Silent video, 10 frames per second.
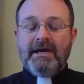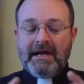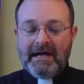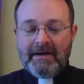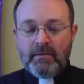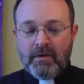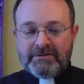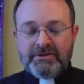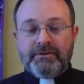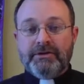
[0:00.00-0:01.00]
I
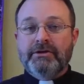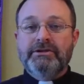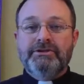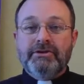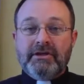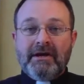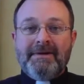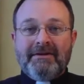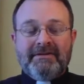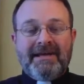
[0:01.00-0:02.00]
want to encourage you to come
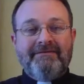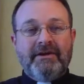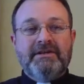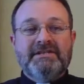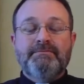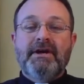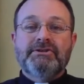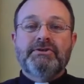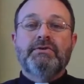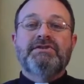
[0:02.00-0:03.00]
out to that very
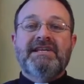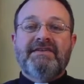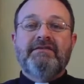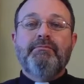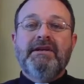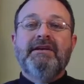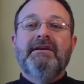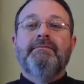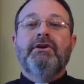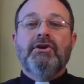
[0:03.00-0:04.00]
special 7
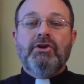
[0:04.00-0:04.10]
p.m.